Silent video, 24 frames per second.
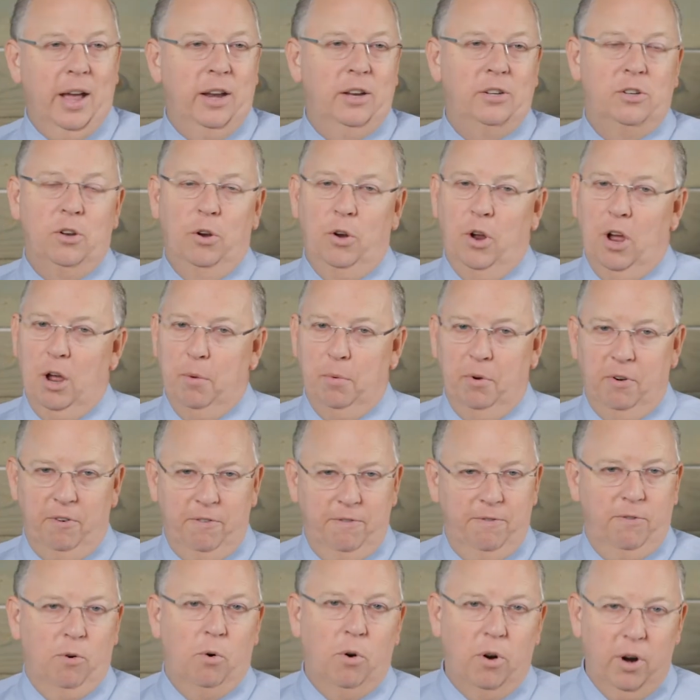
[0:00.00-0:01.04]
I just don't know how I'm going to
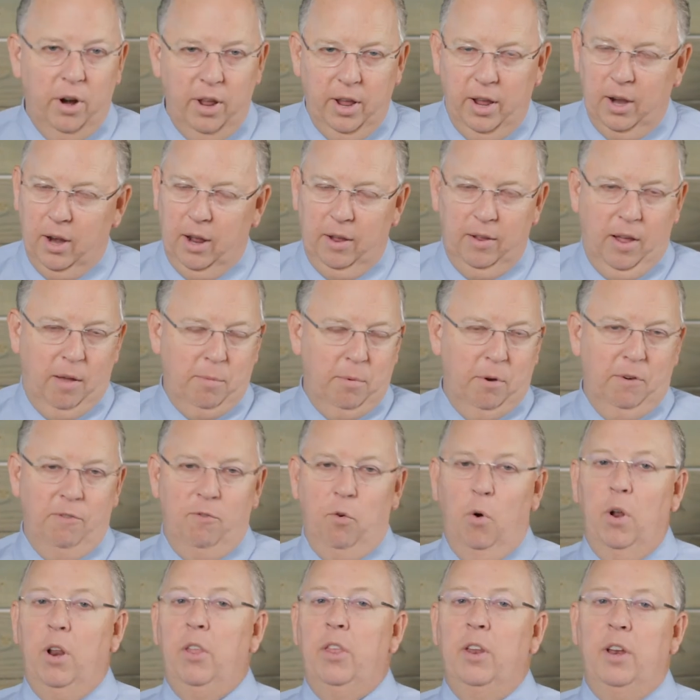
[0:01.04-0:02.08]
afford it. I, have been
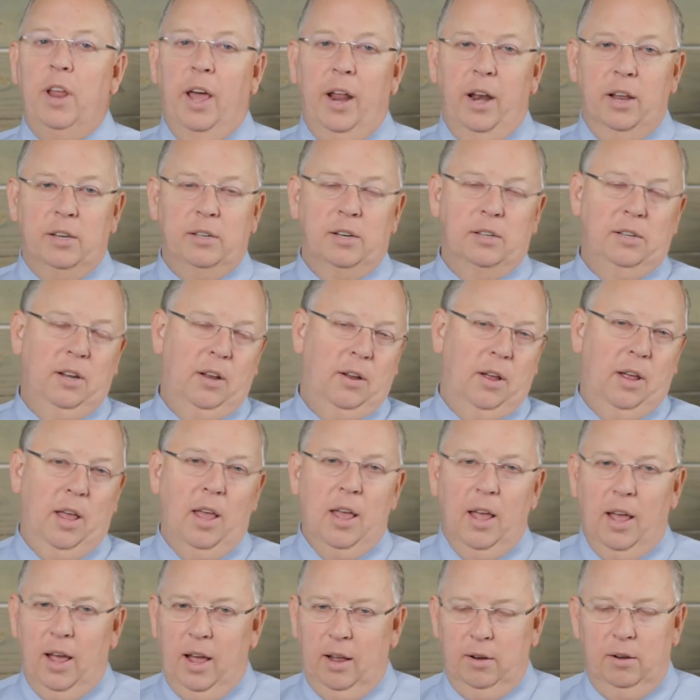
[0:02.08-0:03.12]
avoiding the dentist because you know,
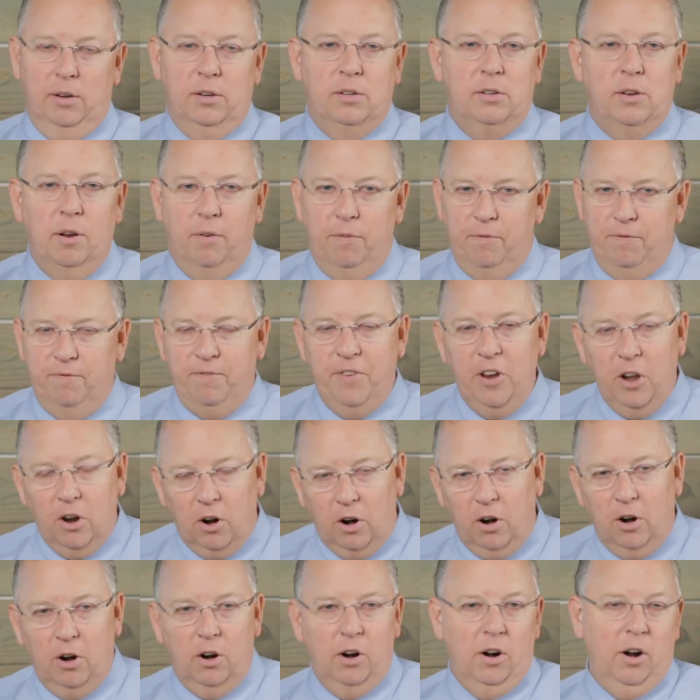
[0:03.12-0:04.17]
I, am just a
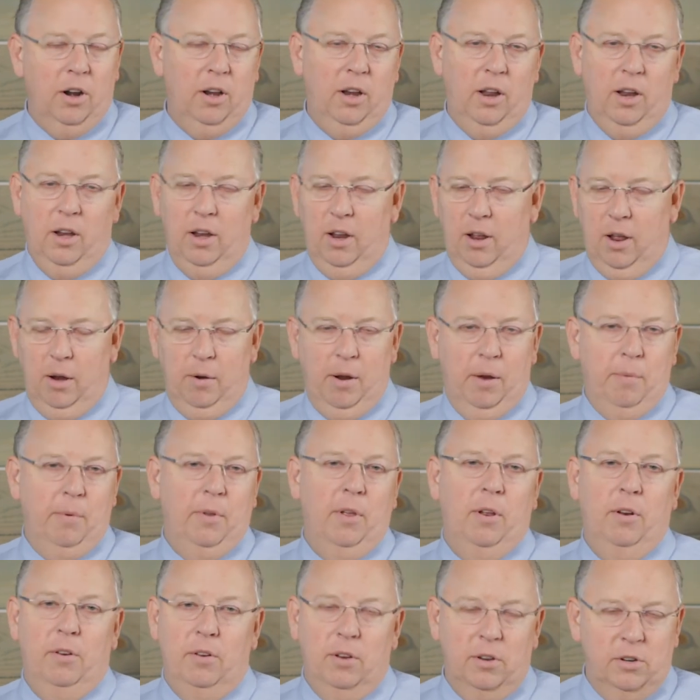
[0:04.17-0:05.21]
fear and, and, I'm,
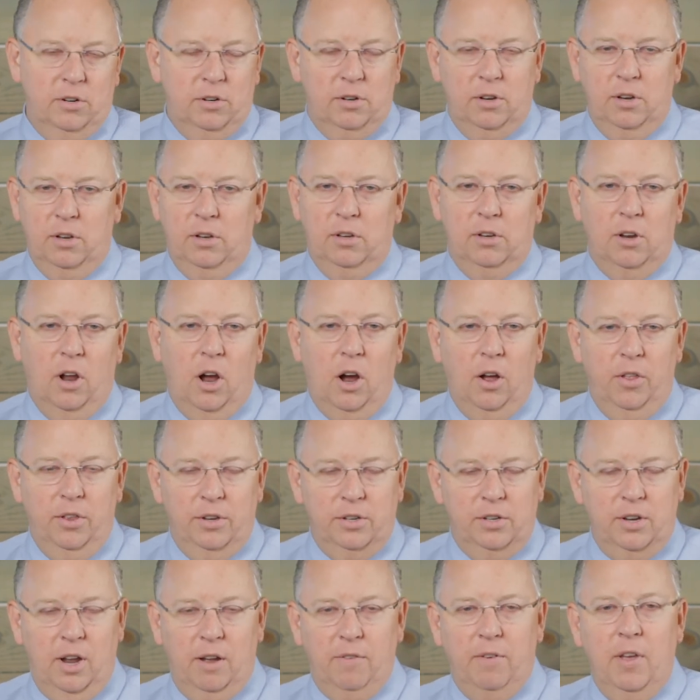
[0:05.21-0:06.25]
you know, just, all the
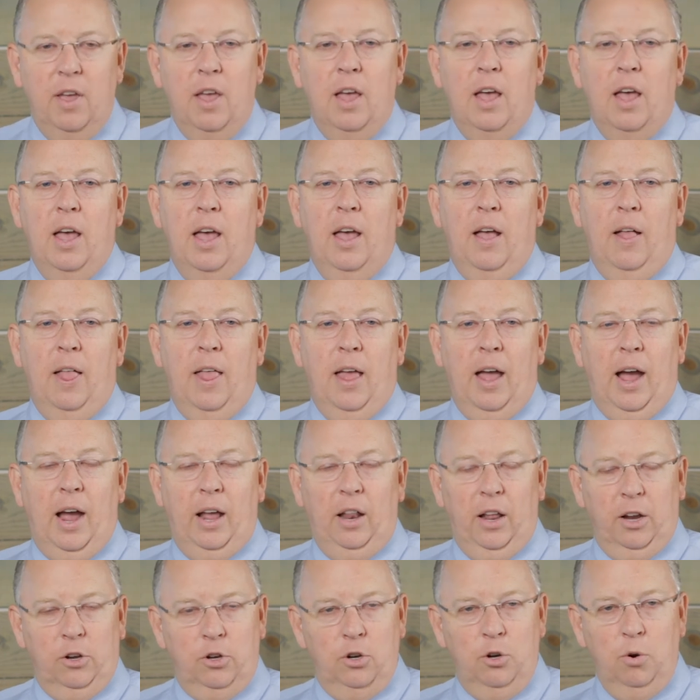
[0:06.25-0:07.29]
stuff. I
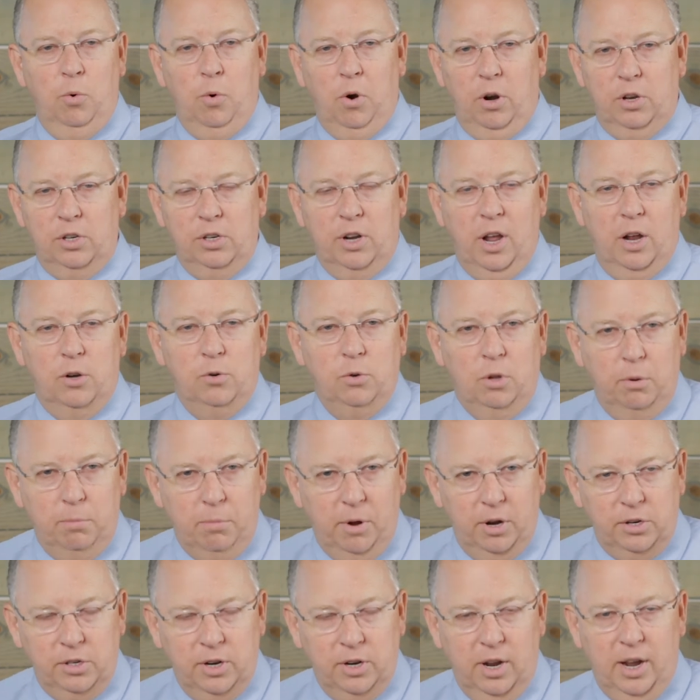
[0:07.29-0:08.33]
like two words, schedule and
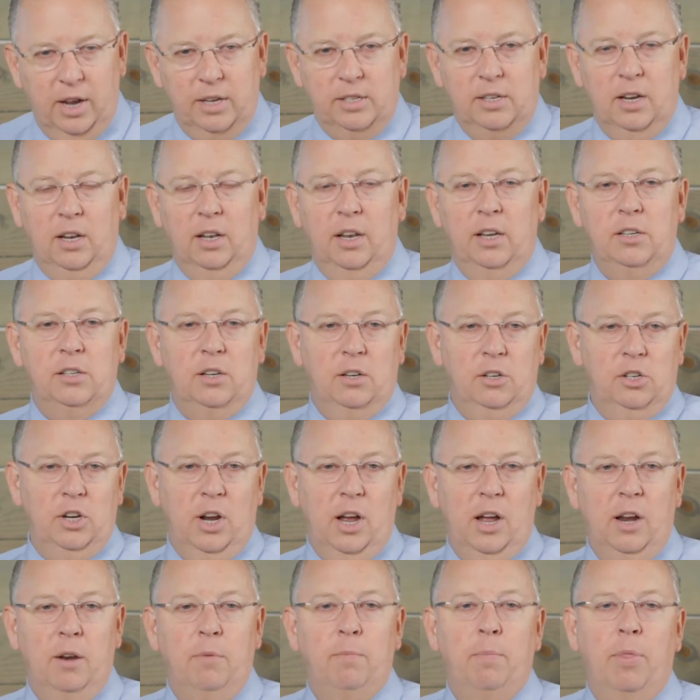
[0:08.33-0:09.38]
budget. I say, listen,
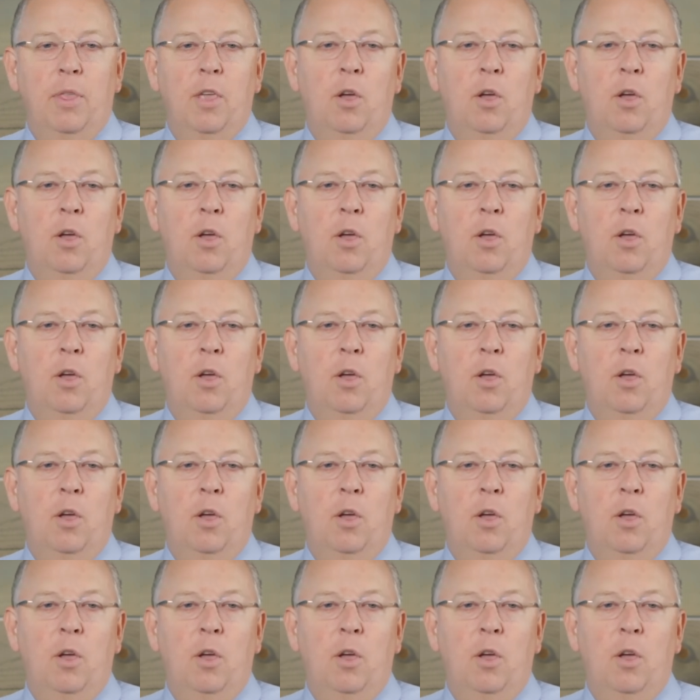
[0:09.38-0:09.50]
John,